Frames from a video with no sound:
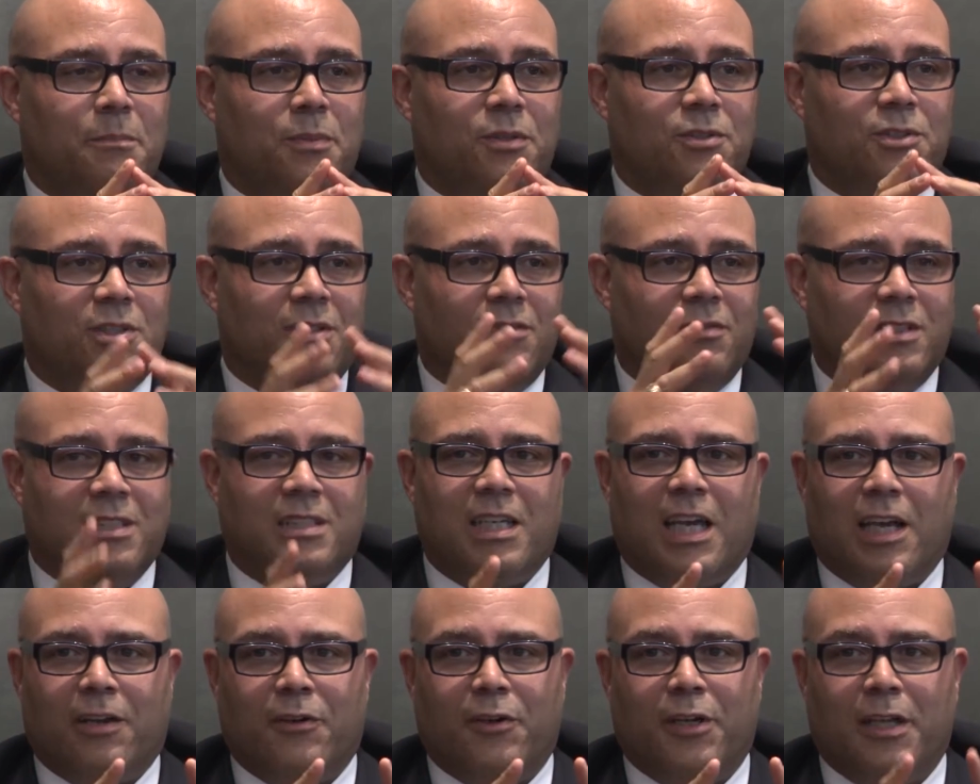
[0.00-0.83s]
person of
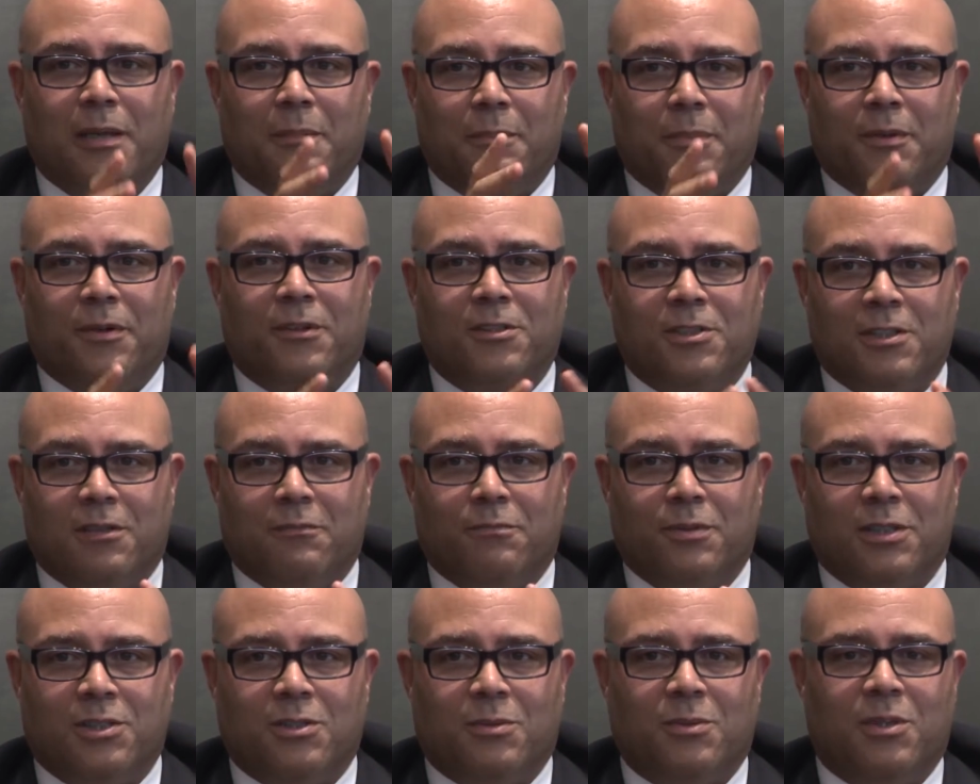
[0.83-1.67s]
integrity and person
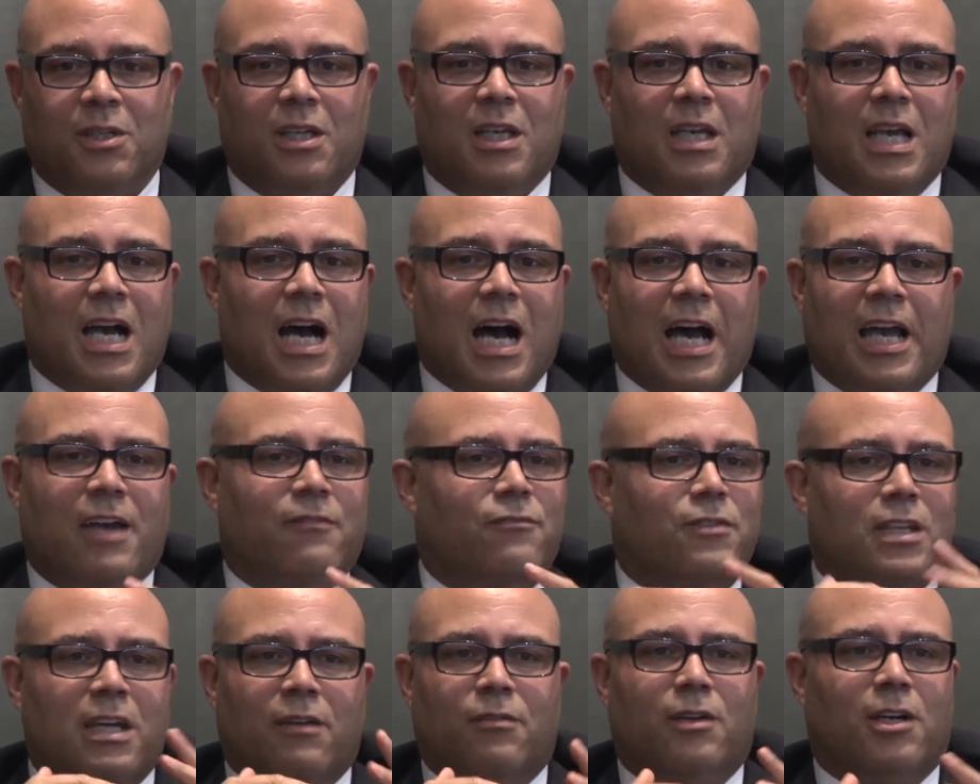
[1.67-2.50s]
of principle. I
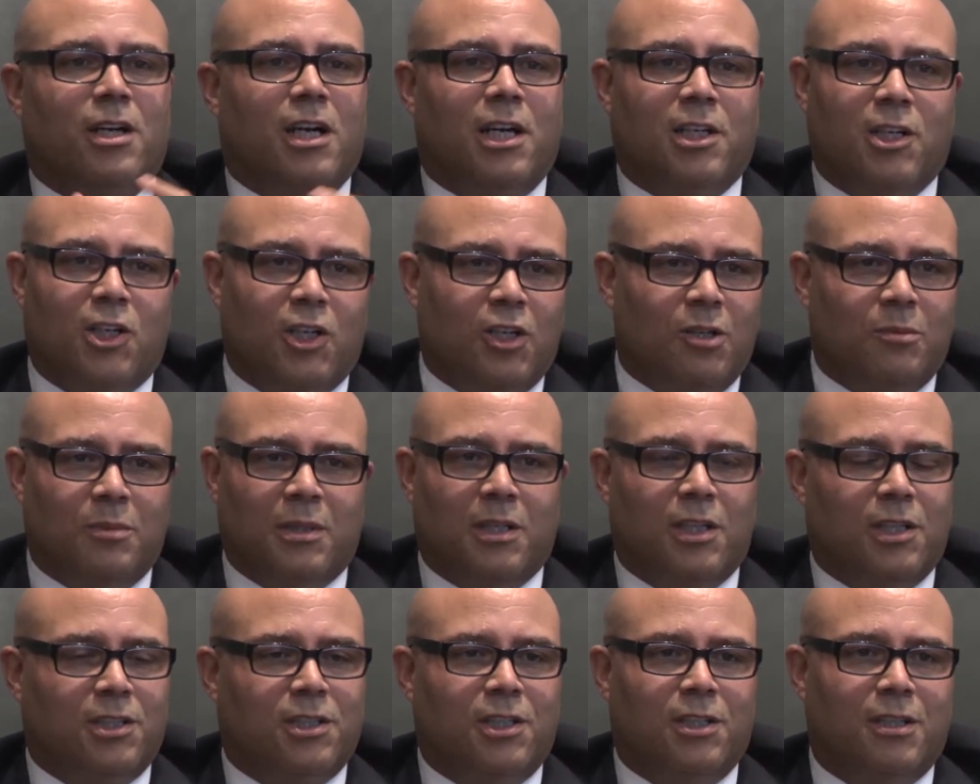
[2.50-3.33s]
have never gone home
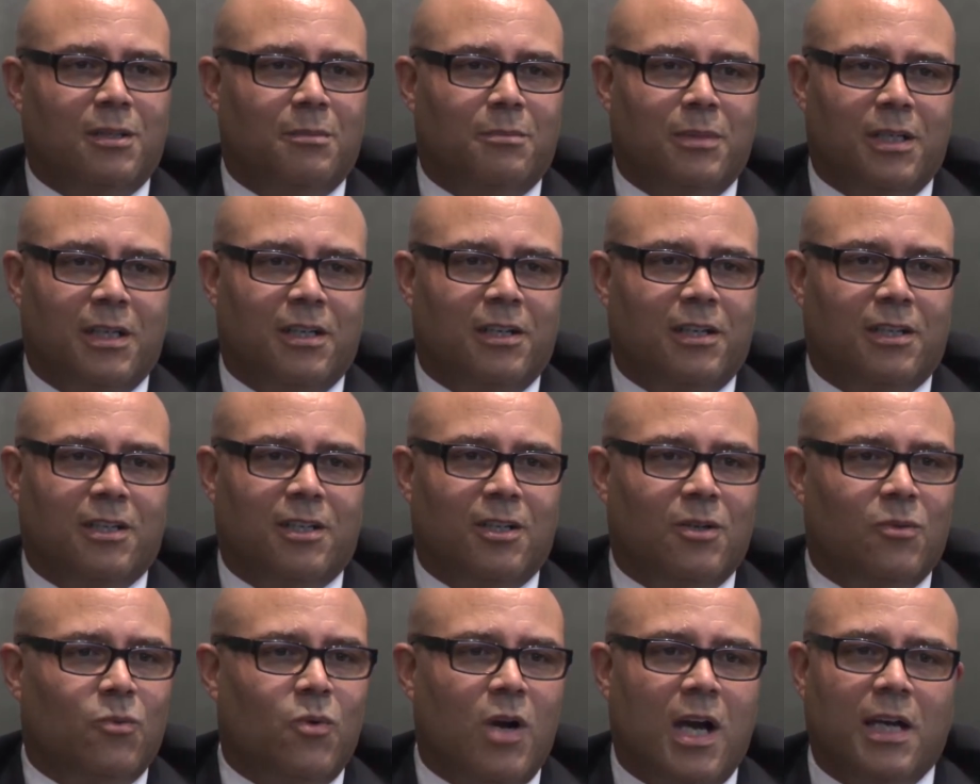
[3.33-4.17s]
and looked in the mirror and
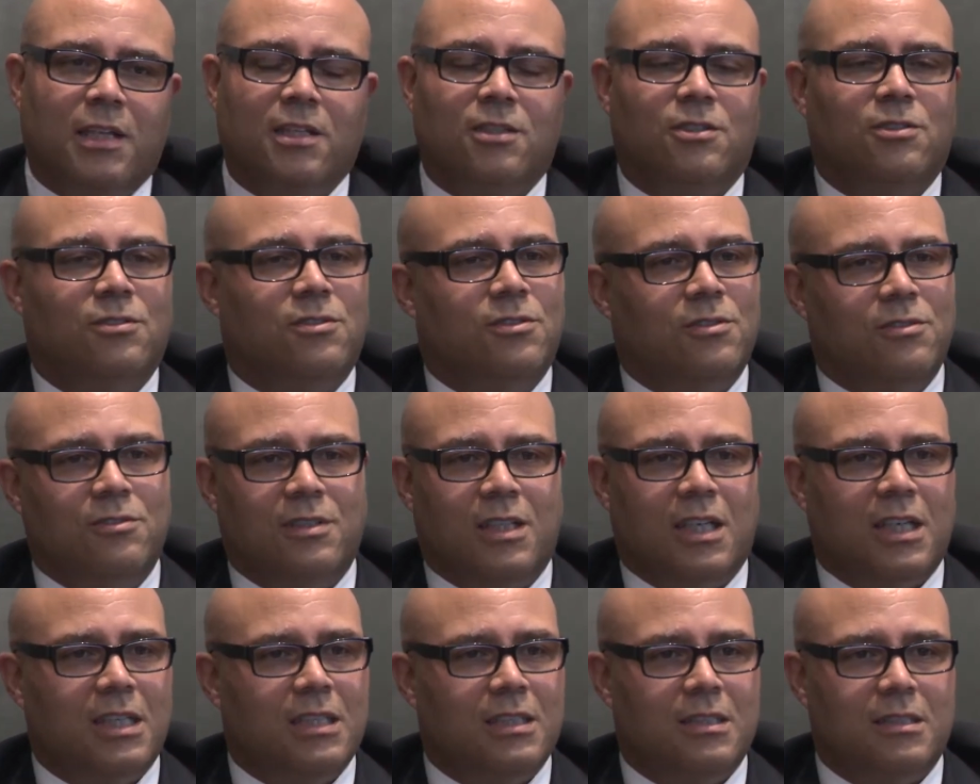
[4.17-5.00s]
go, why did you do
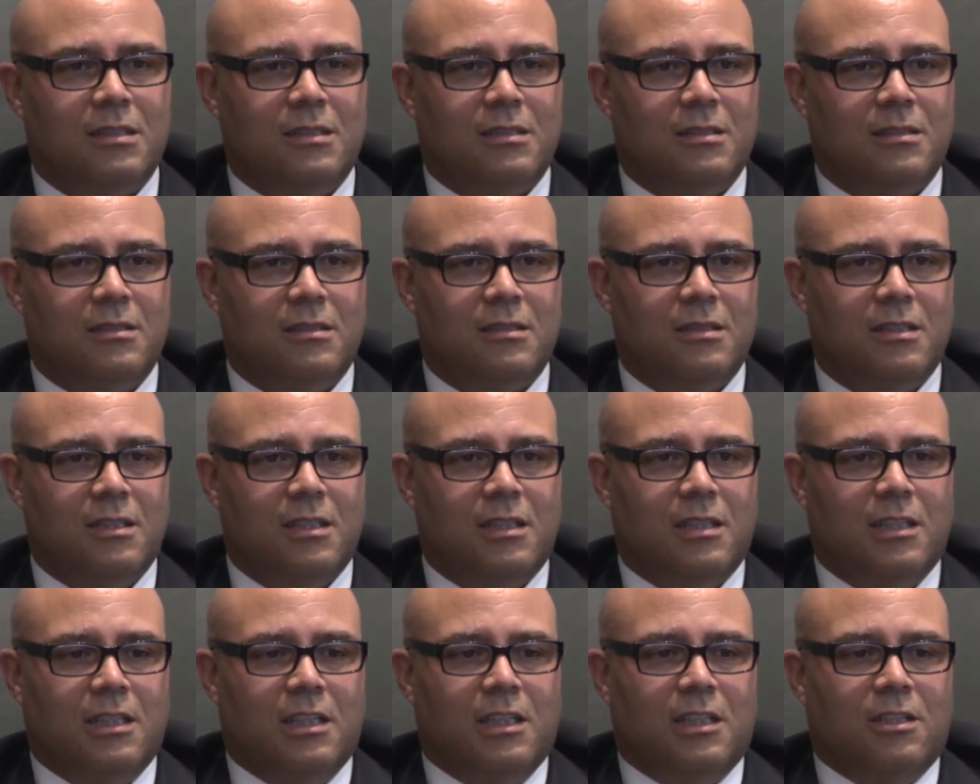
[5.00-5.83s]

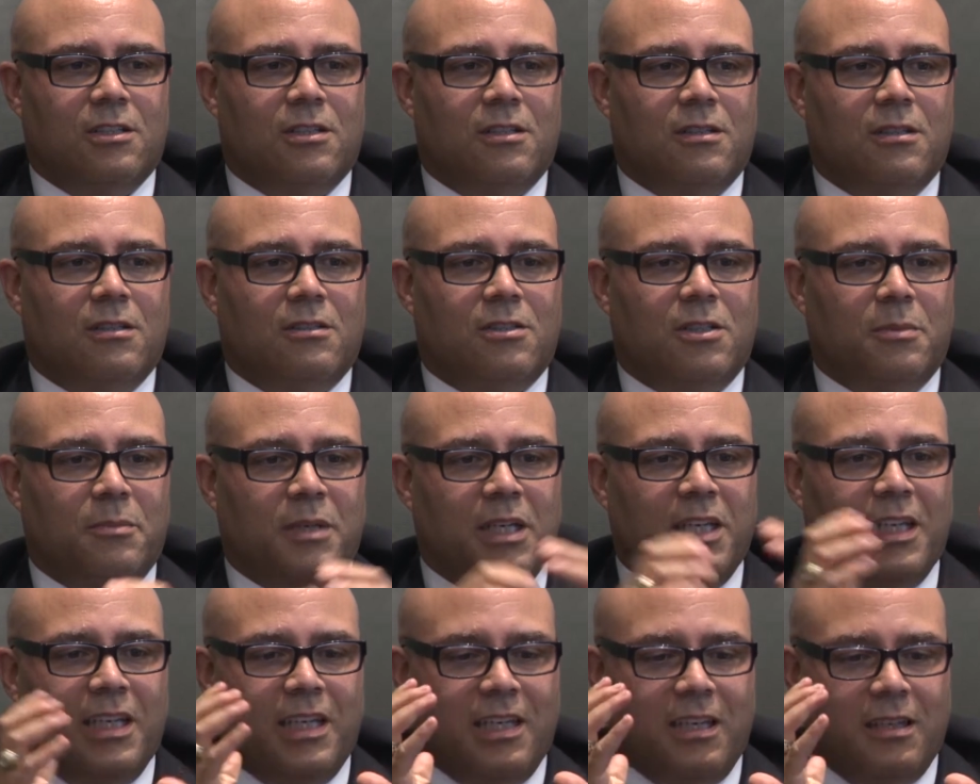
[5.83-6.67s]
that? To
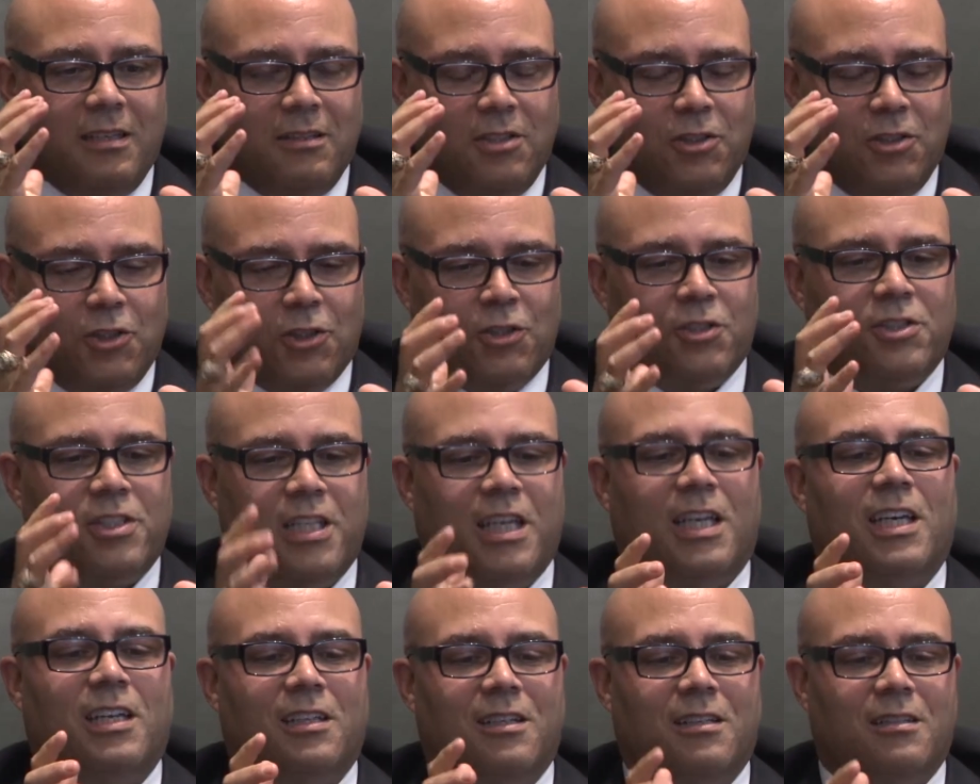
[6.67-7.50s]
me, your
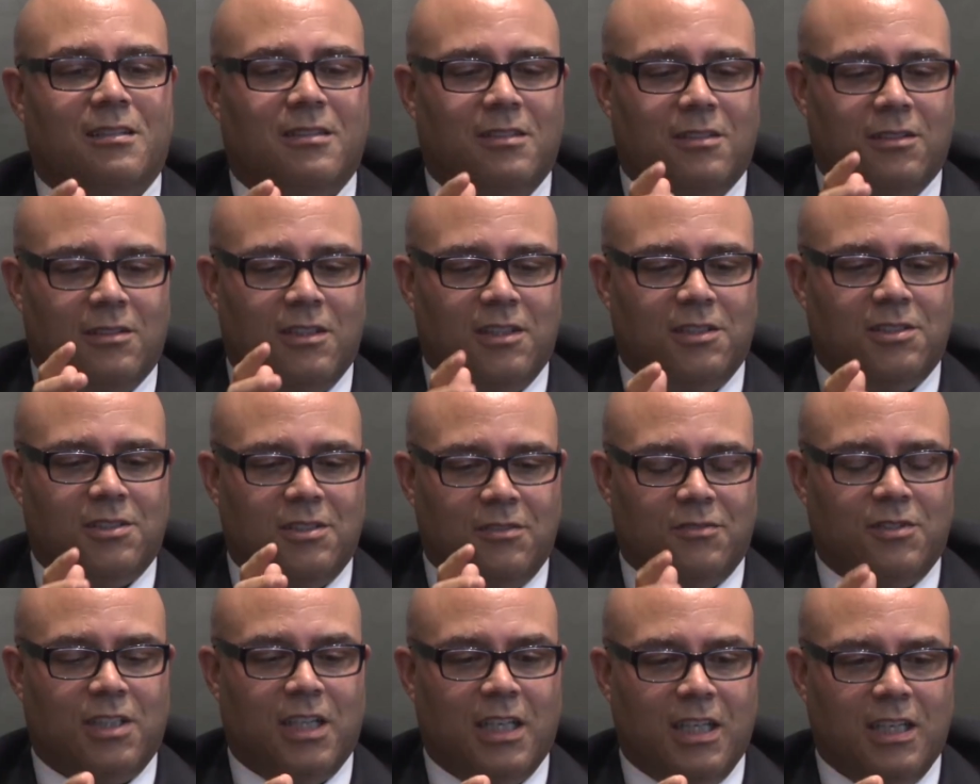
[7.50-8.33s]
list
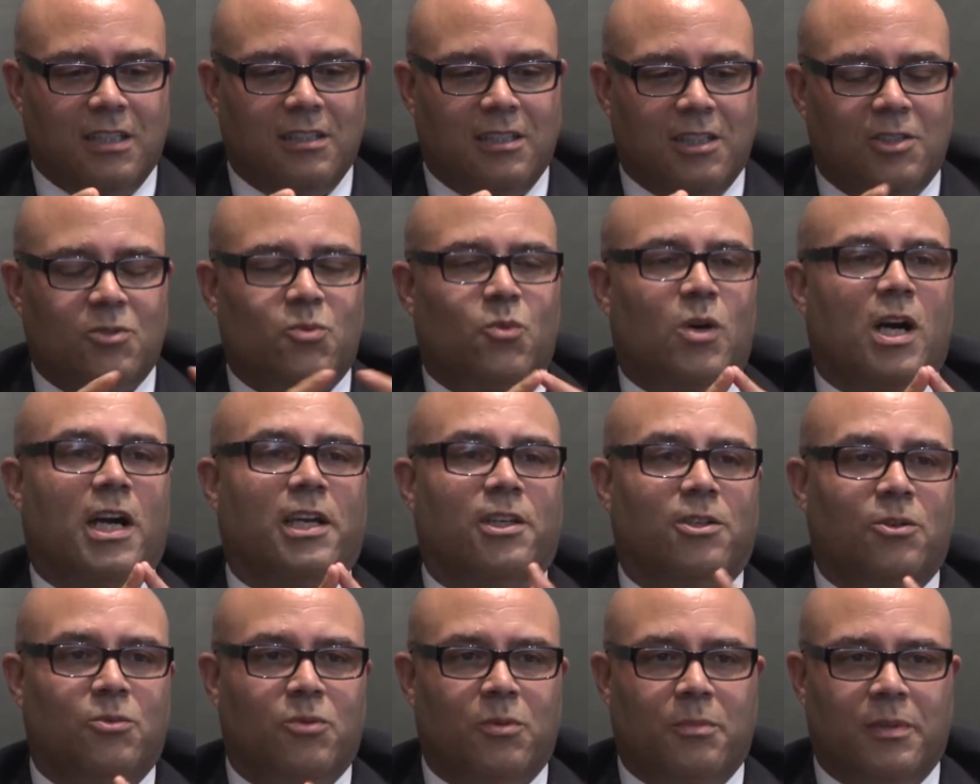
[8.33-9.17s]
of 10 is why
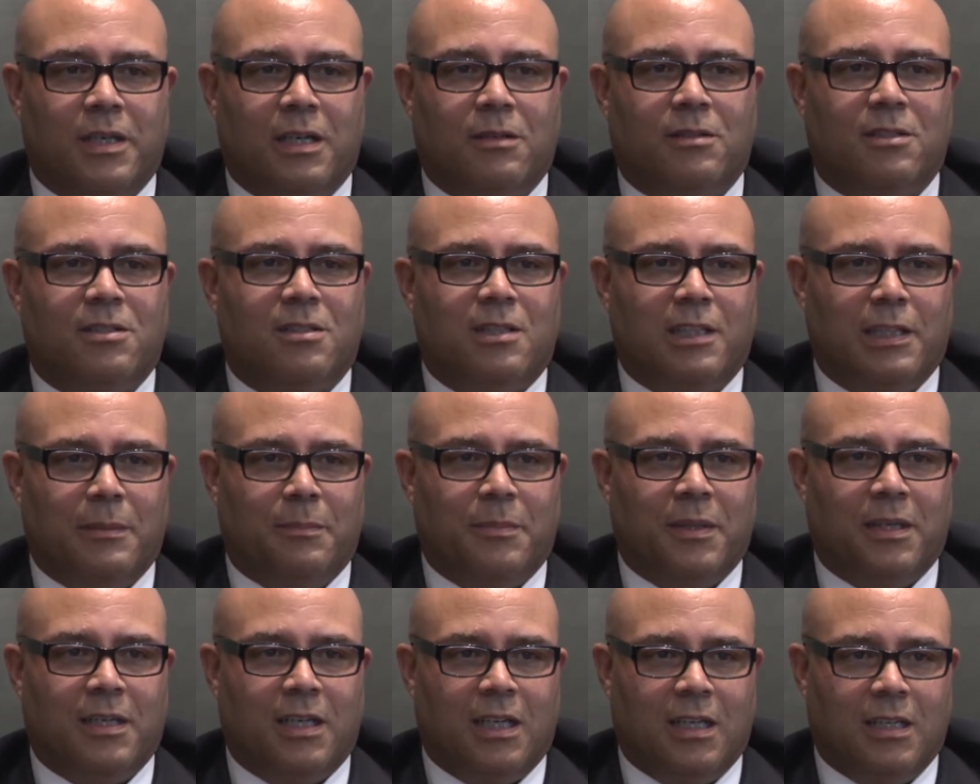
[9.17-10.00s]
you will be able to
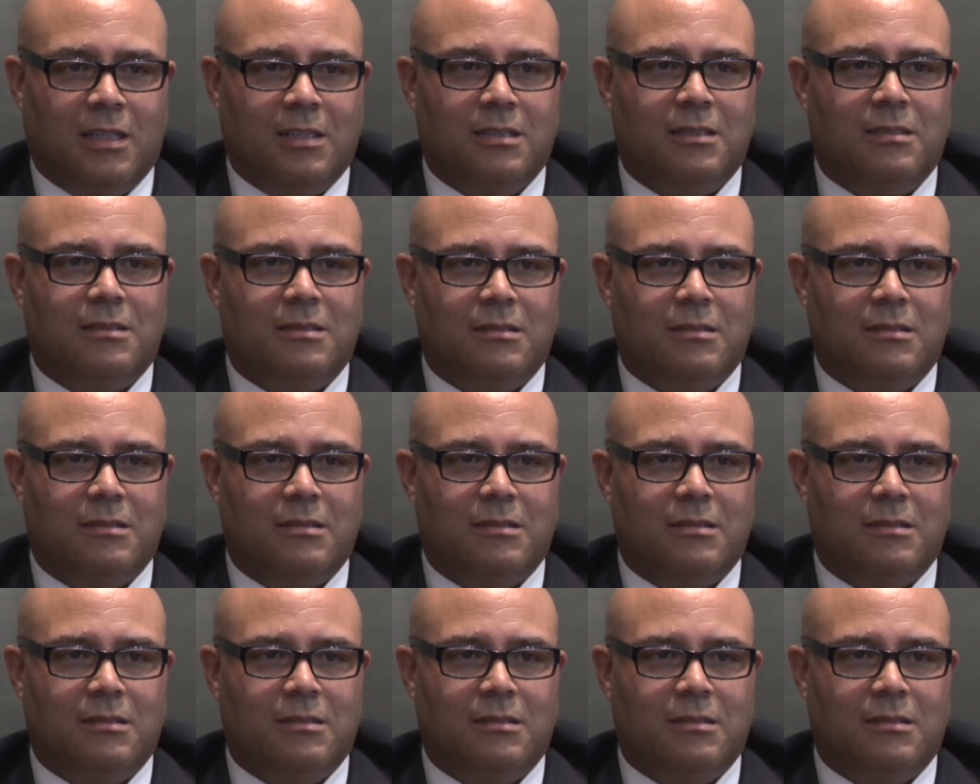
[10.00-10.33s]
sleep at night.